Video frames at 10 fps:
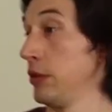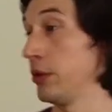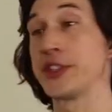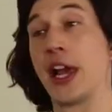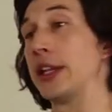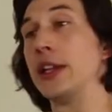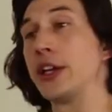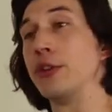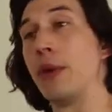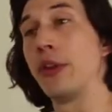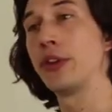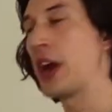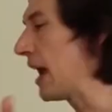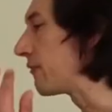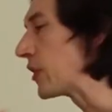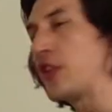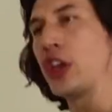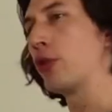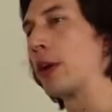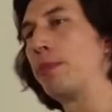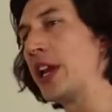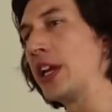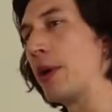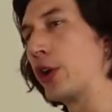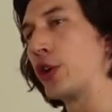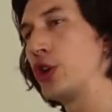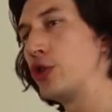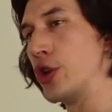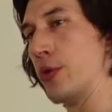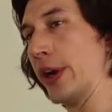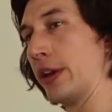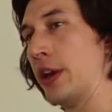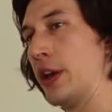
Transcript: You're exactly like your mother. Everything you're complaining about her, you're doing.